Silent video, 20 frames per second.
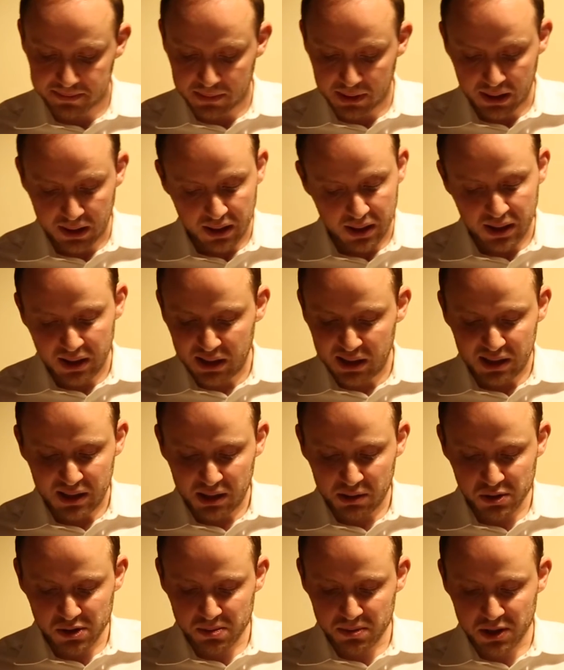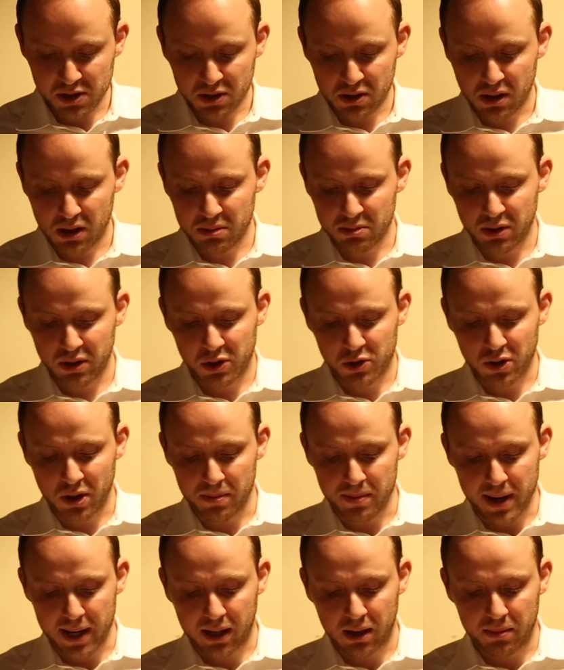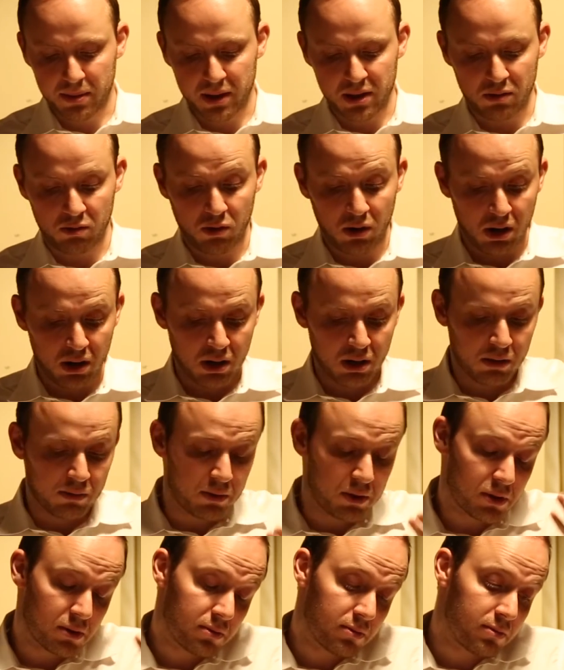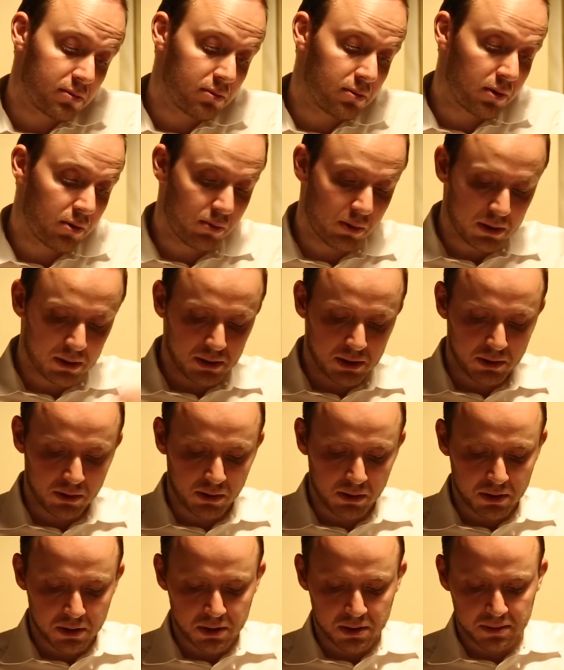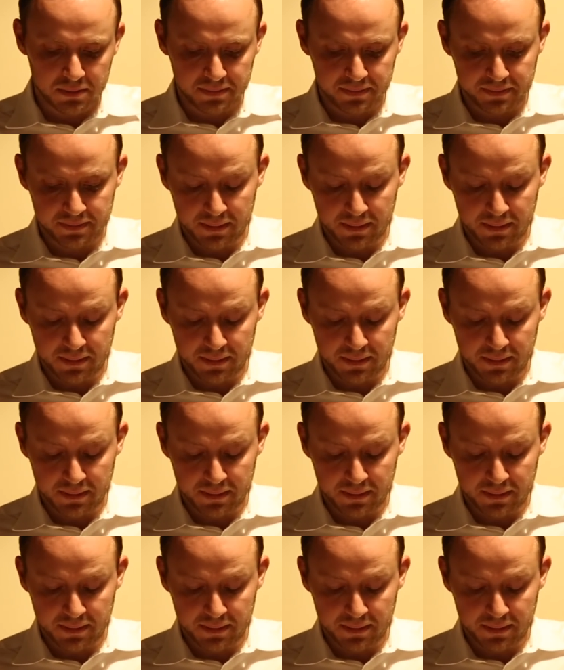It was much calmer in Tribeca by the water. It was with one's thoughts.